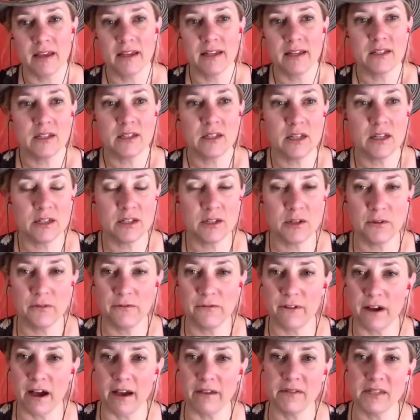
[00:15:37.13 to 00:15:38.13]
to do
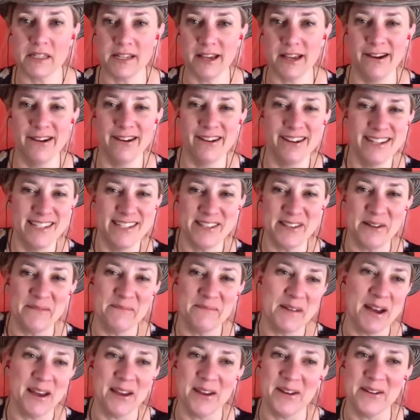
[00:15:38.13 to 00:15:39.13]
5 series on
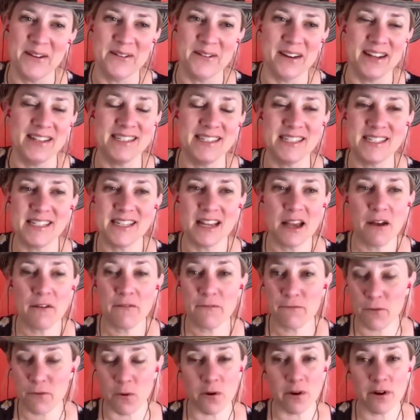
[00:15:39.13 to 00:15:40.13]
my
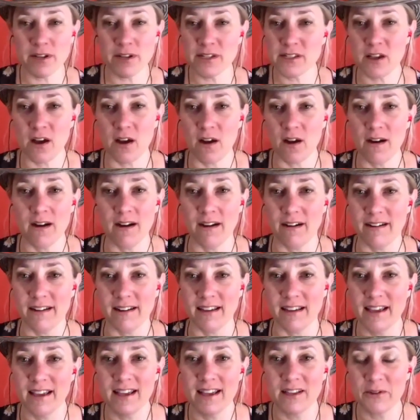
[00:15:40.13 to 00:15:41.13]
own. 4 is hard.
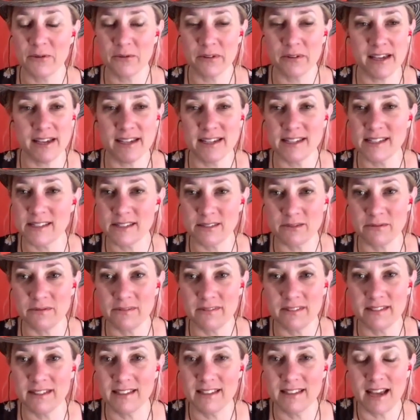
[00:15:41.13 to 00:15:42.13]
3 is,
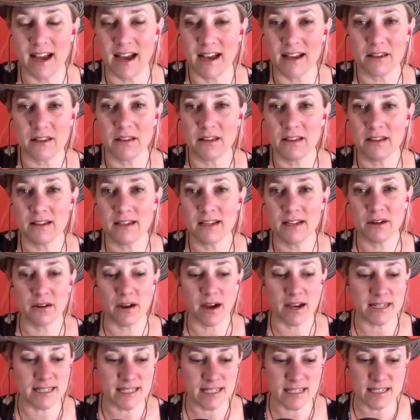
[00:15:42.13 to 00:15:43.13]

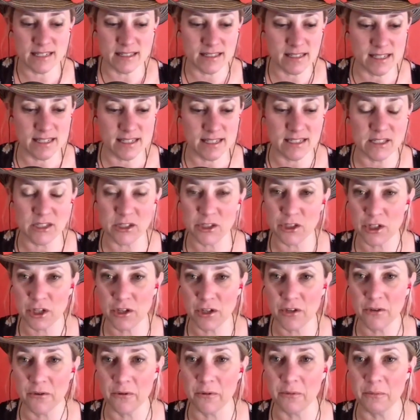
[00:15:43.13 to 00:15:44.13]
ideally it's
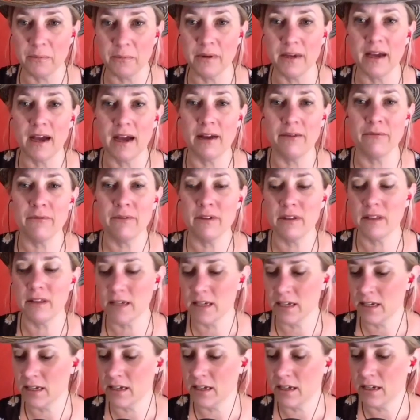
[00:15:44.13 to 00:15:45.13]
2, but I
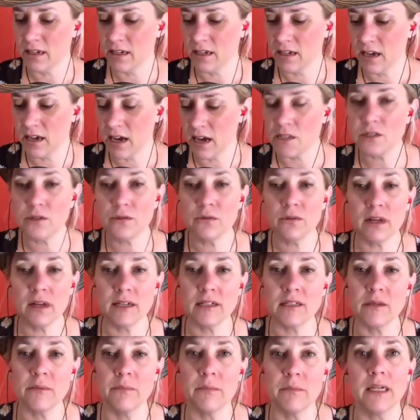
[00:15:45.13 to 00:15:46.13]
do
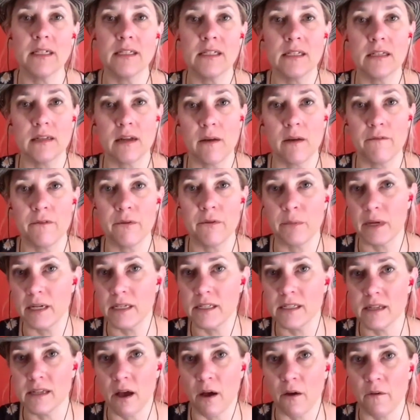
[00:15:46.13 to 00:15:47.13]
like to mix it up for
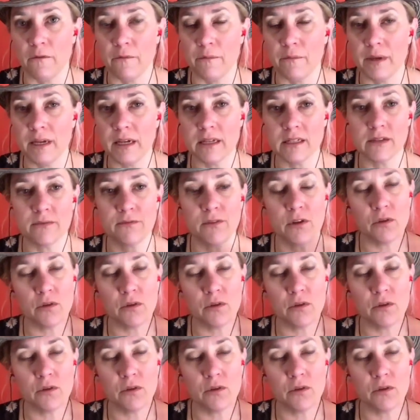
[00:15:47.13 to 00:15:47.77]
myself, because if